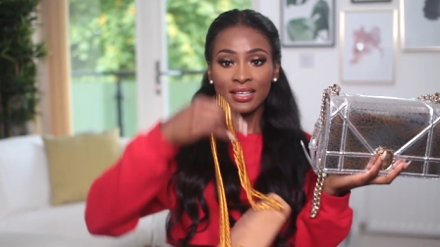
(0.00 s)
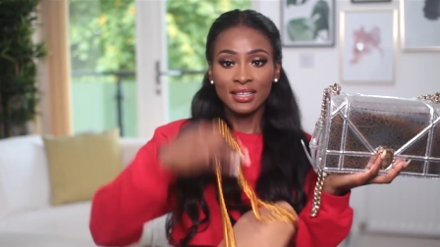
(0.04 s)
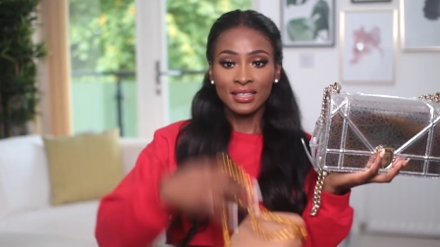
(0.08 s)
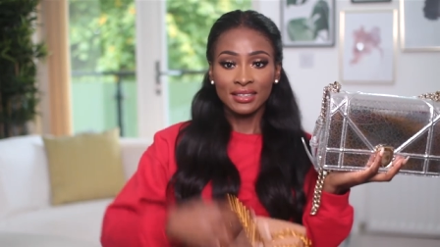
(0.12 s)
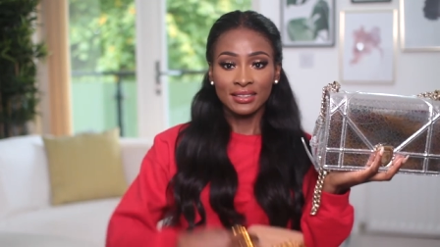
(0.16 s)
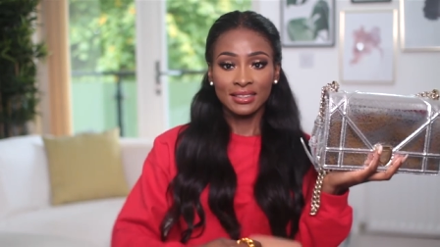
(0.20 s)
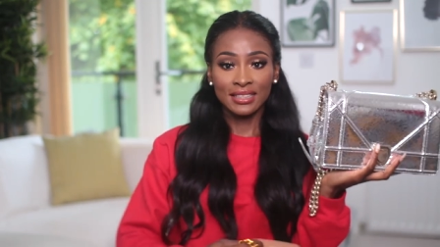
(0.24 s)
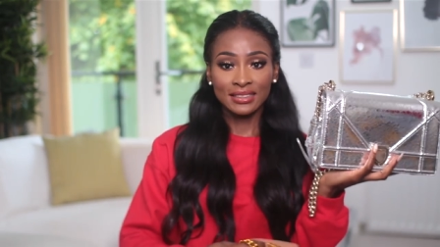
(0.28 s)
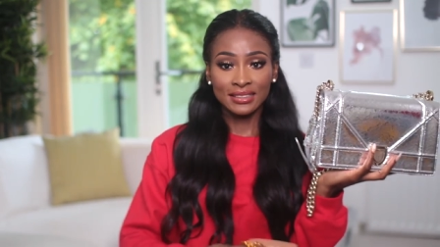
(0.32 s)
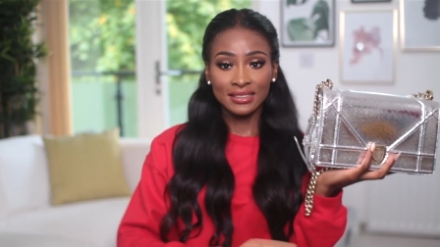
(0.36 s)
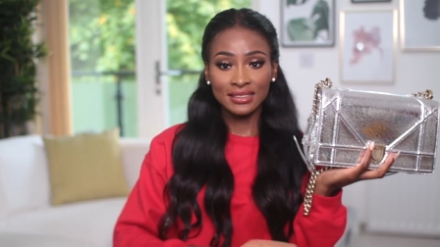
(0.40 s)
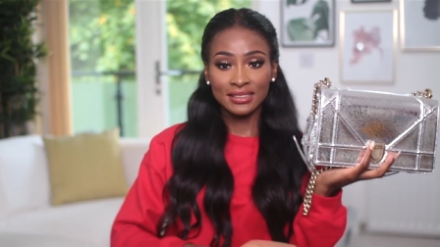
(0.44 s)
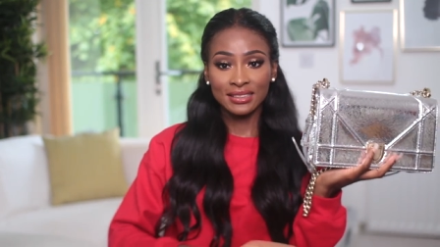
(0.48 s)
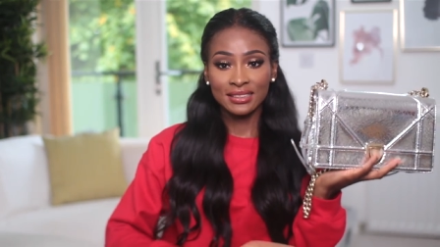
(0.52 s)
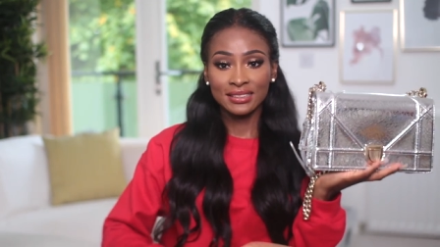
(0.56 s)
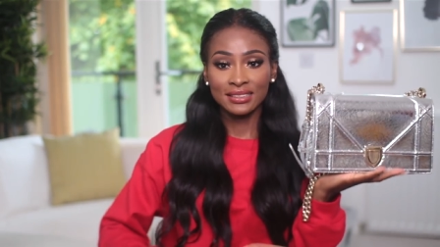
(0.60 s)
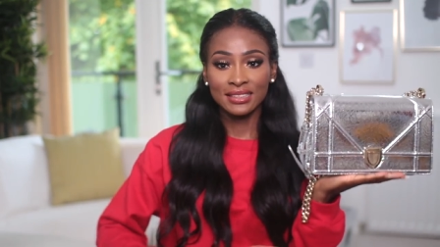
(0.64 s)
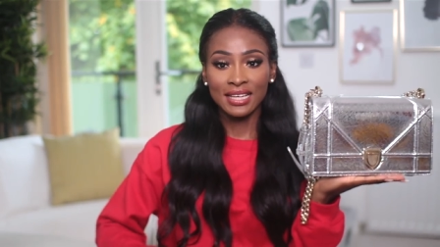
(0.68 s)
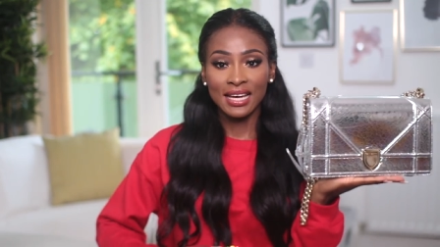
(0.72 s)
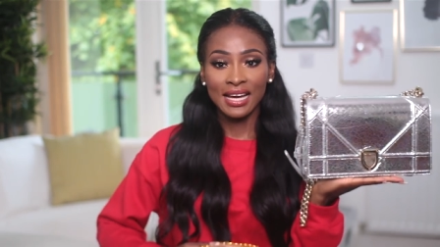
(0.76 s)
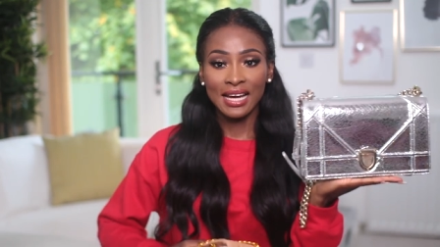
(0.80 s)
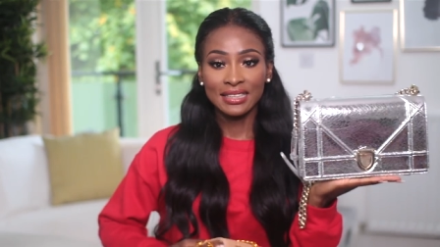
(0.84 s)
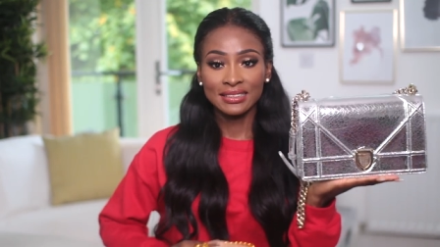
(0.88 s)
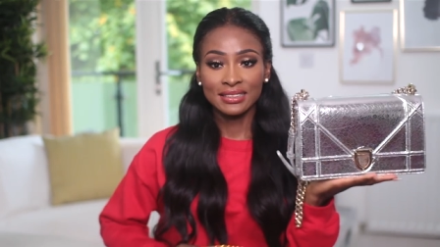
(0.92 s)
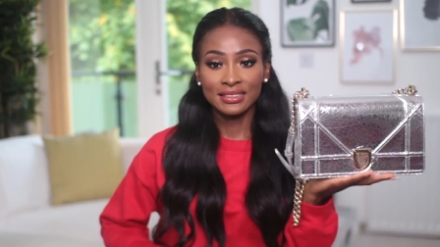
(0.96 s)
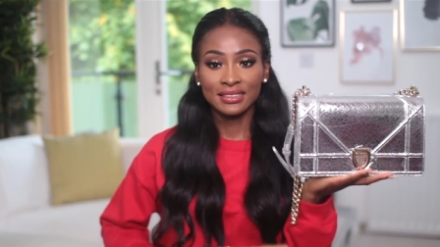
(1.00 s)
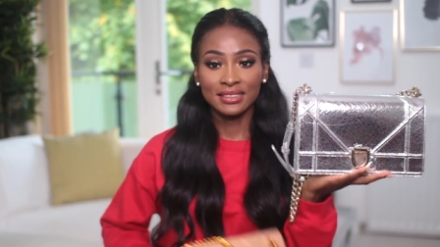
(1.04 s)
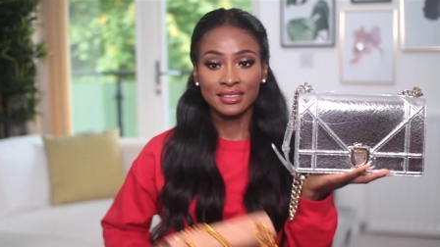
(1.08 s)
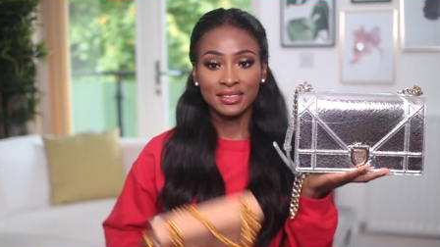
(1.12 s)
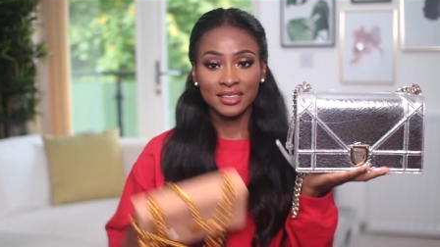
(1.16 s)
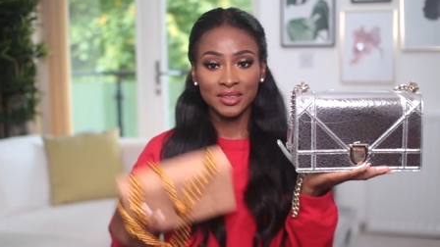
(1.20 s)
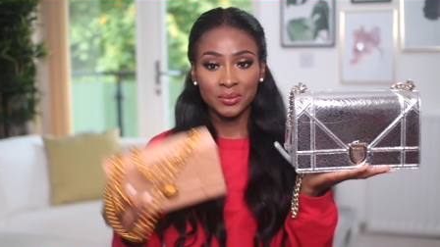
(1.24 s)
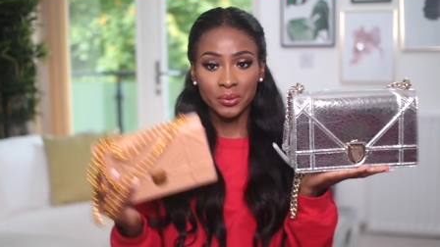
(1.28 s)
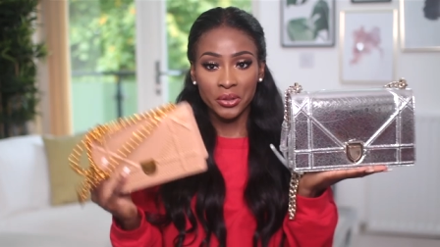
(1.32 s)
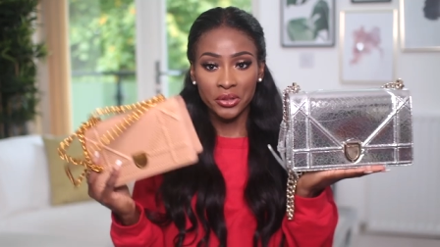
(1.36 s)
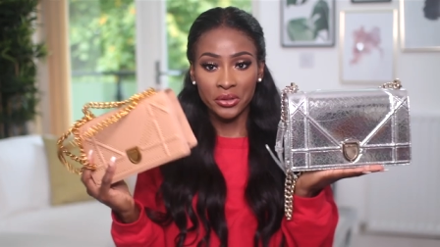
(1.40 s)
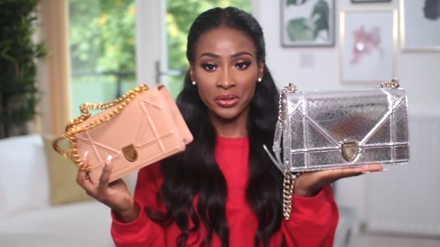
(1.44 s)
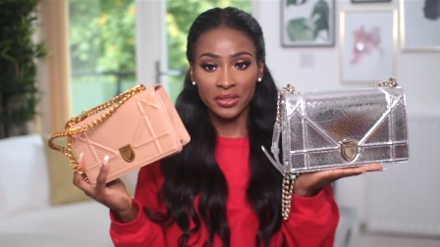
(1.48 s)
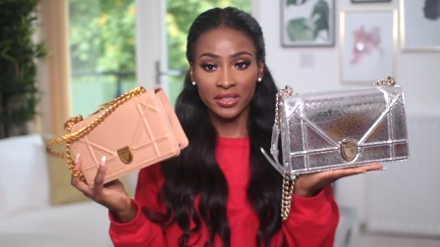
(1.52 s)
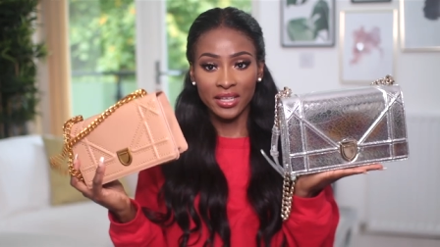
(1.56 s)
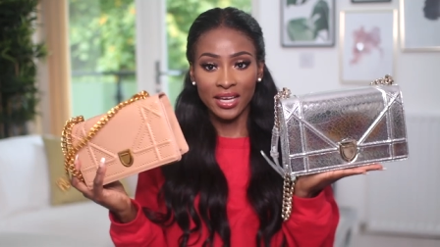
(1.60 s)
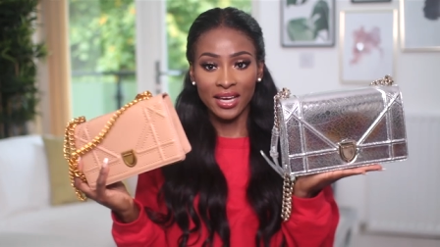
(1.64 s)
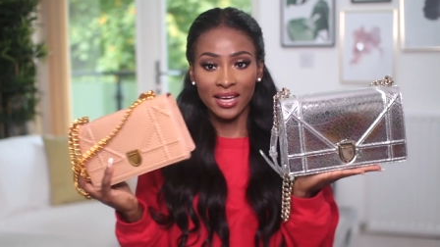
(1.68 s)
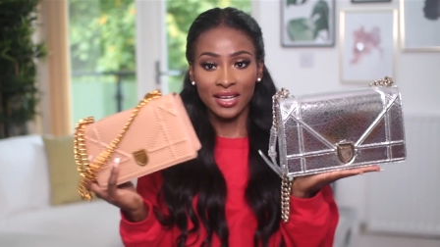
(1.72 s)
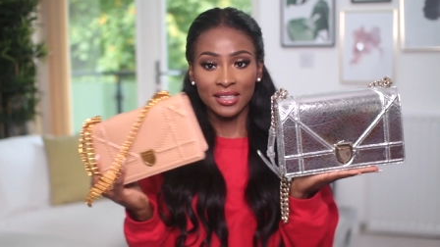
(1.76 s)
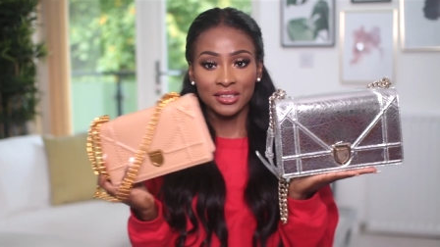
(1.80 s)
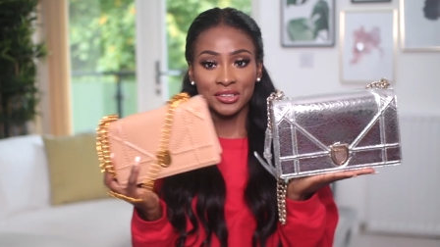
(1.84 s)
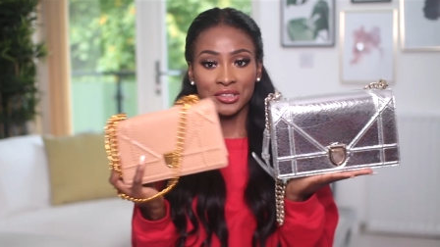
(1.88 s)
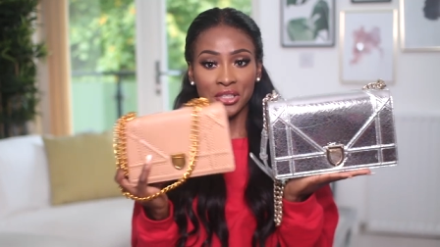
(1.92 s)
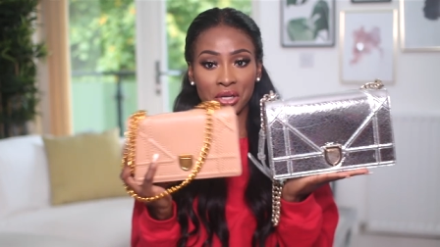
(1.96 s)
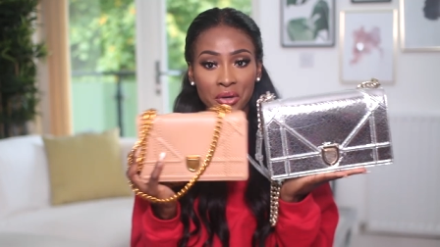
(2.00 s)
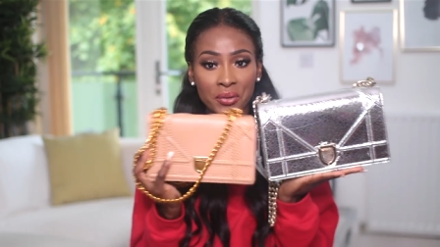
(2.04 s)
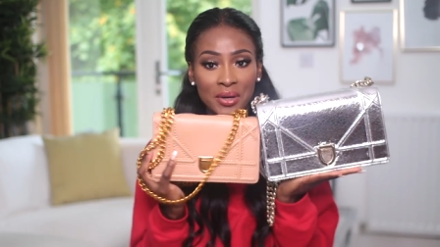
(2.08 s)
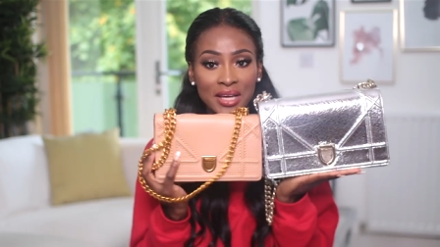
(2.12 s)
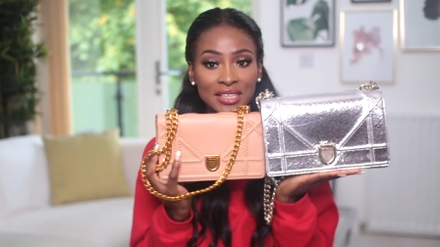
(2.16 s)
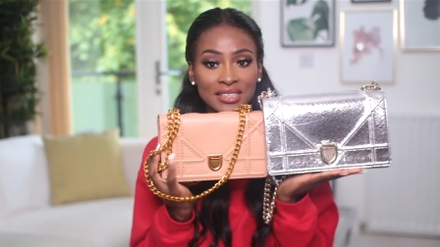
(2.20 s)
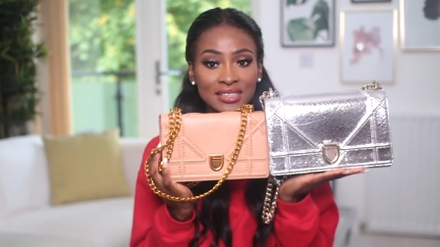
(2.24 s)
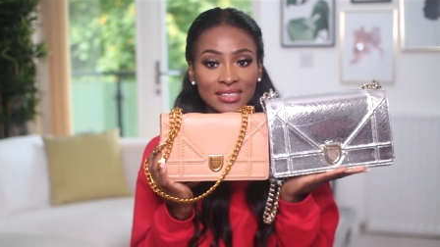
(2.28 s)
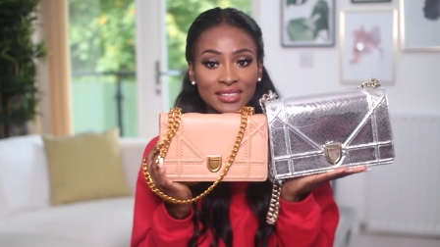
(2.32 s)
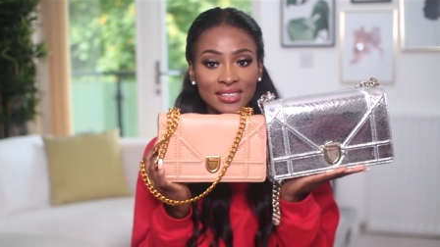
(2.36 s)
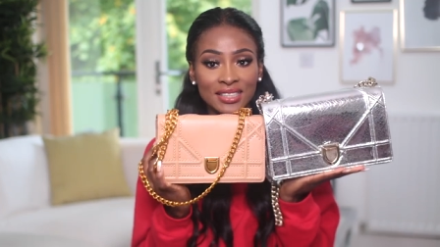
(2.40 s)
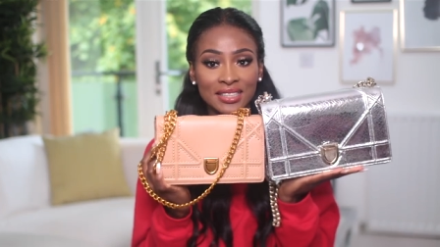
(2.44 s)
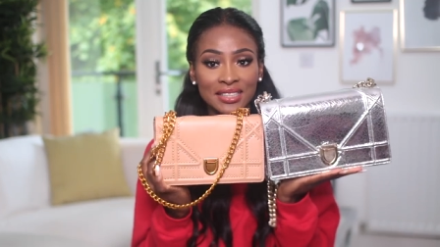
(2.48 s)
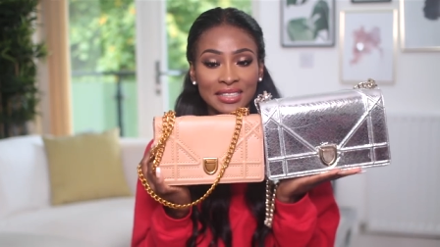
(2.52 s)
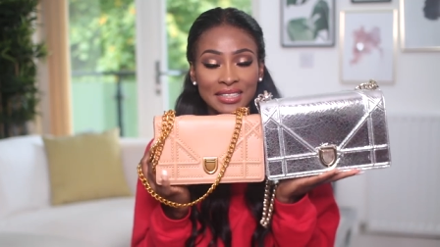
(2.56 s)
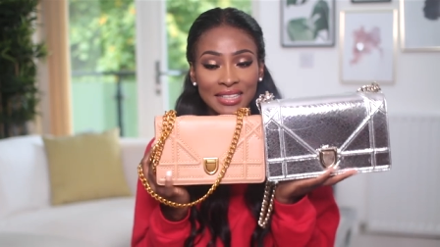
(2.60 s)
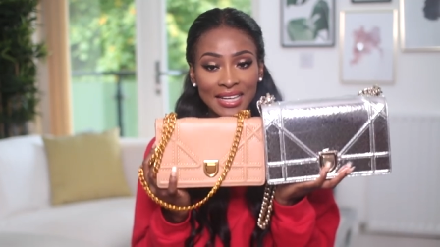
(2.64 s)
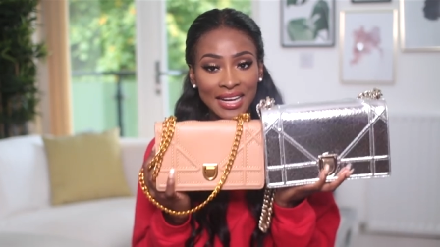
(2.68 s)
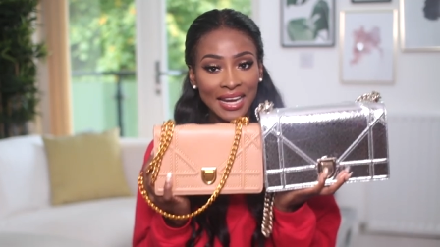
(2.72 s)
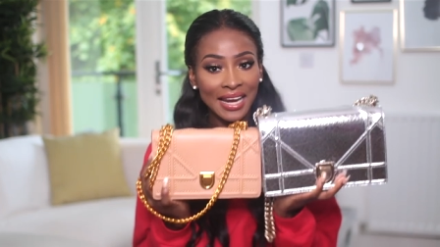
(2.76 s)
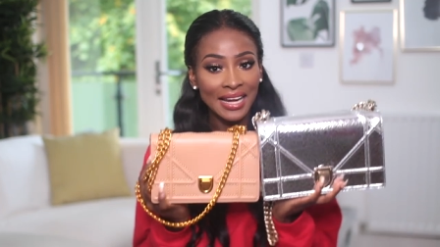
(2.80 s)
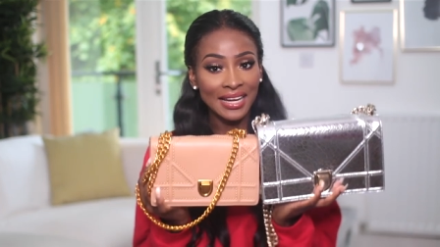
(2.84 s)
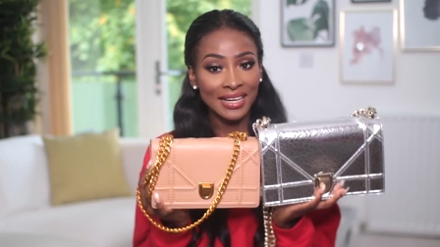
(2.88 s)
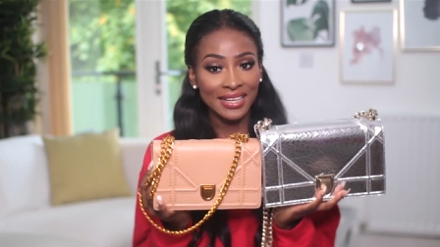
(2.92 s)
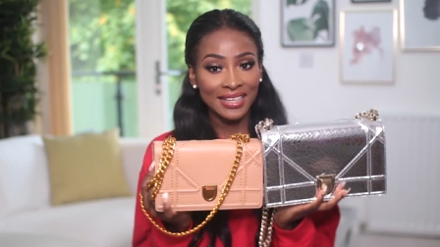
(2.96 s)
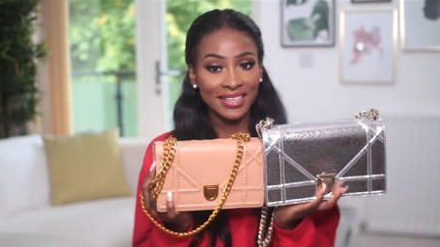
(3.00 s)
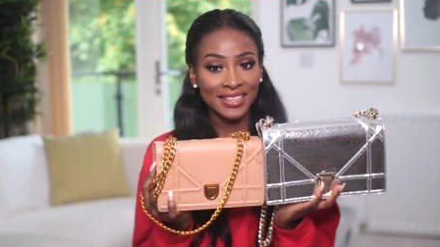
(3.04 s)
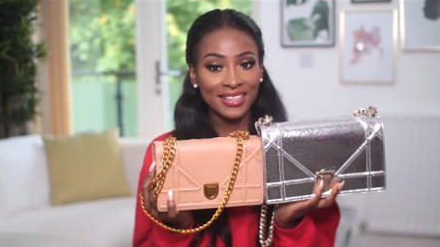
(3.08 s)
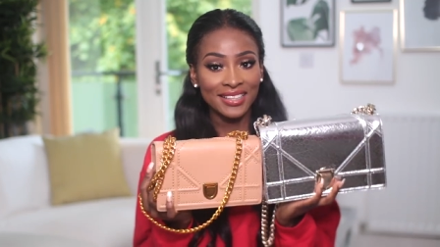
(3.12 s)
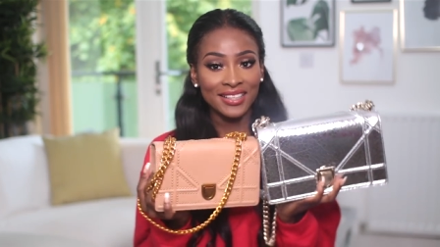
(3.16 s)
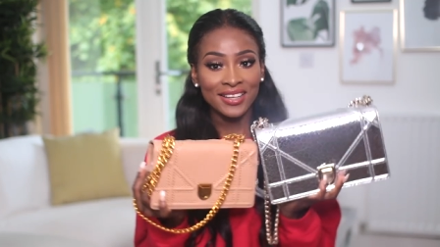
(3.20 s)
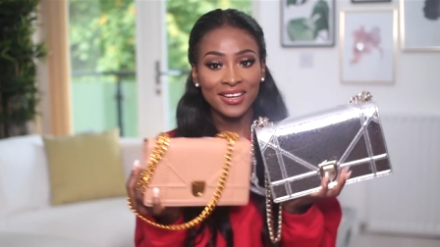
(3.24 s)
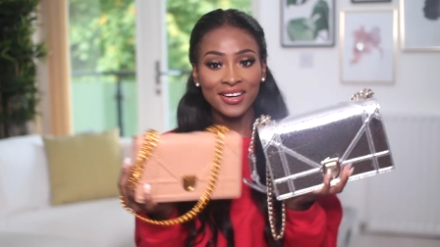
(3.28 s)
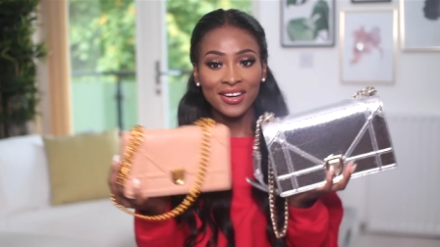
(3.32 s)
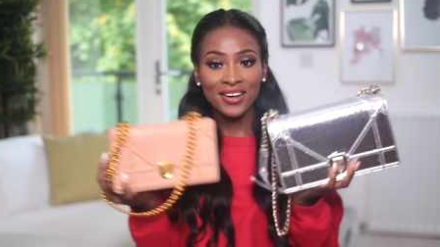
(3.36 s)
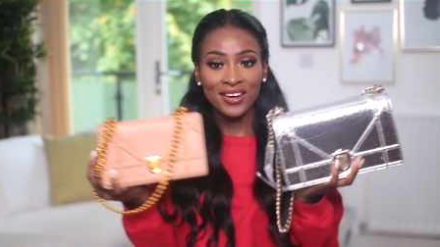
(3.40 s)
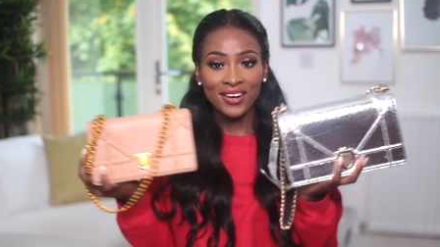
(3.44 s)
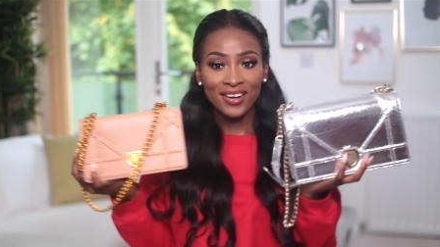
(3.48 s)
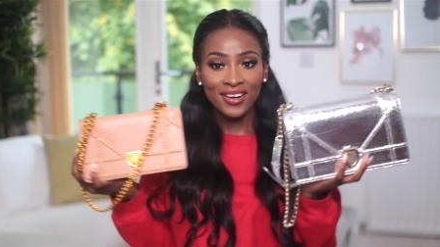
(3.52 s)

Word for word: This is the size and this is what you get. So it's clearly